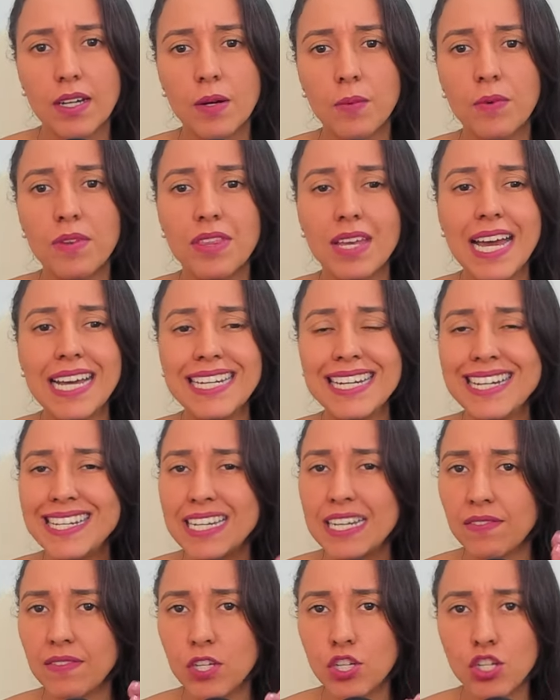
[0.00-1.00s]
with any
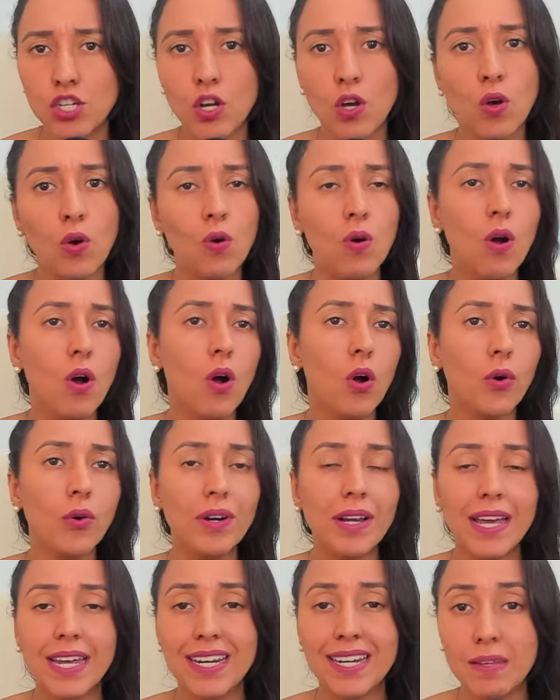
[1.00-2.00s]
TV show or
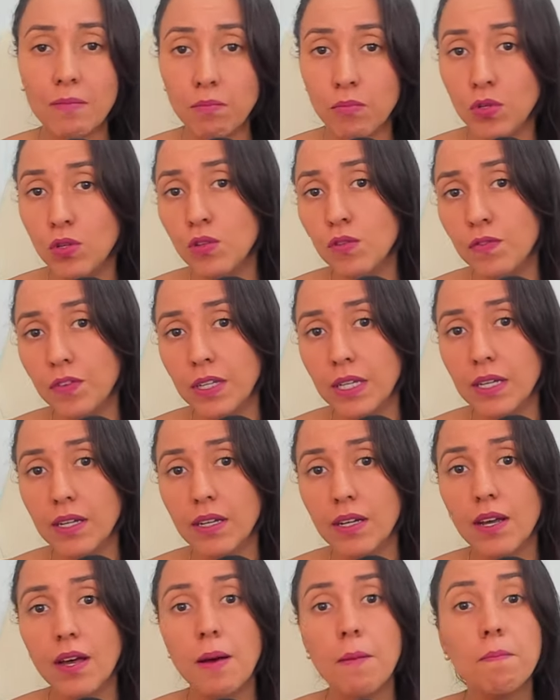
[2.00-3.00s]
any movie.
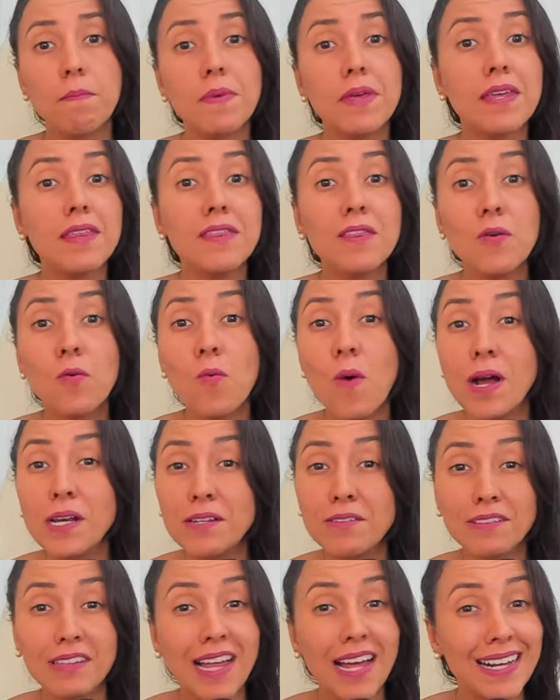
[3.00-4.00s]
Pick the one
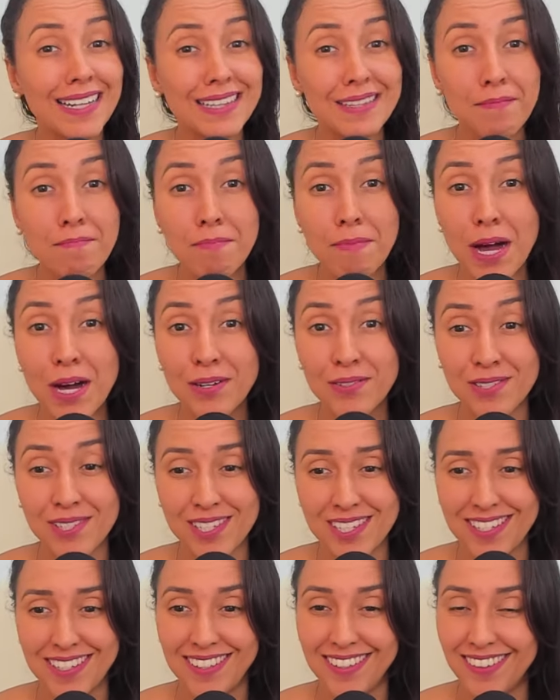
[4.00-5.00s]
you like the
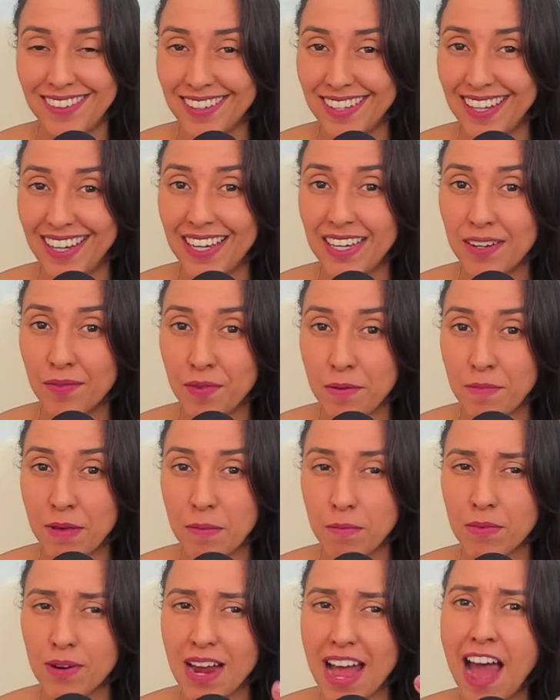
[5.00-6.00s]
most, okay?
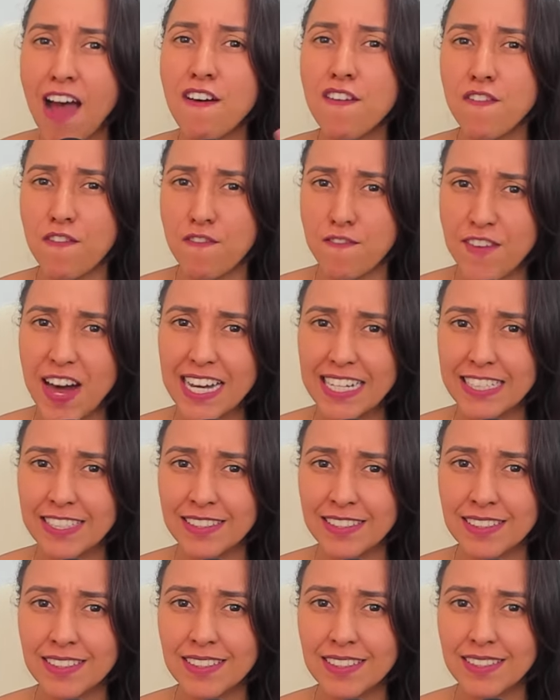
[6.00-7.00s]
Remember, have
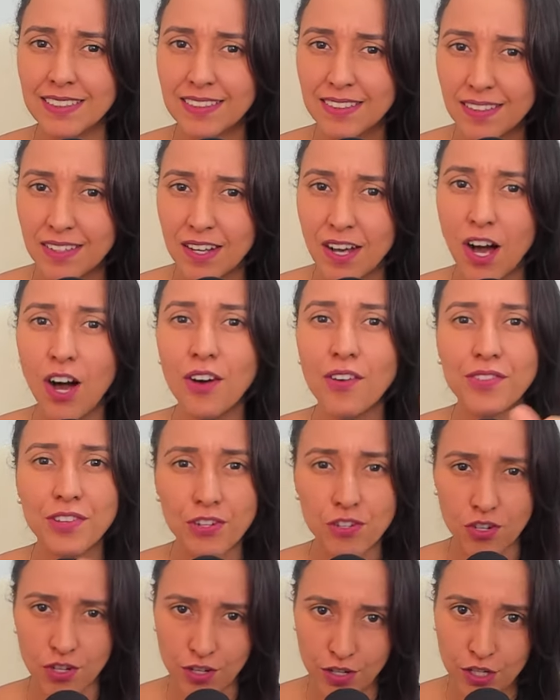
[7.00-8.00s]
fun on the
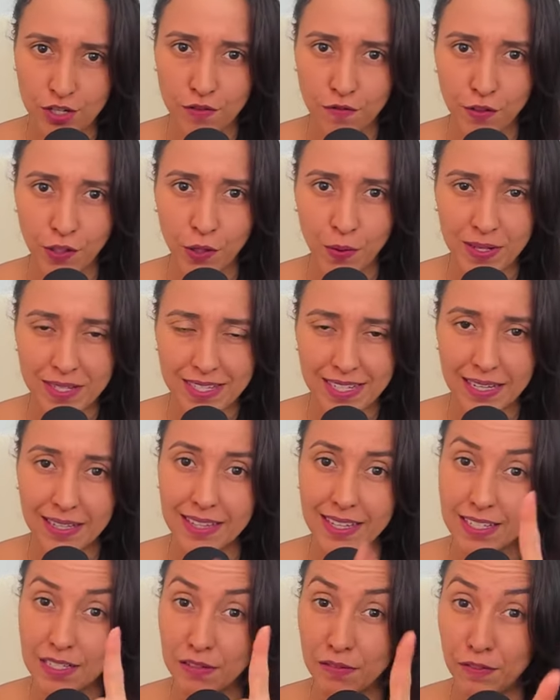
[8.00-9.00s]
journey to fluency.
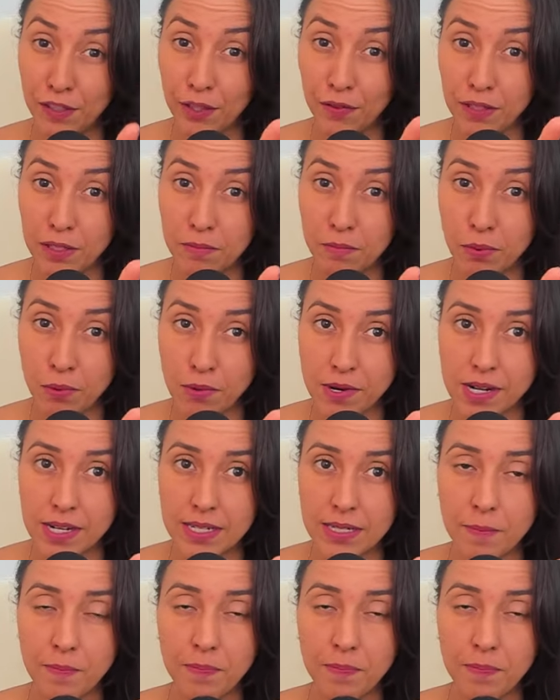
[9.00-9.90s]
That's very important.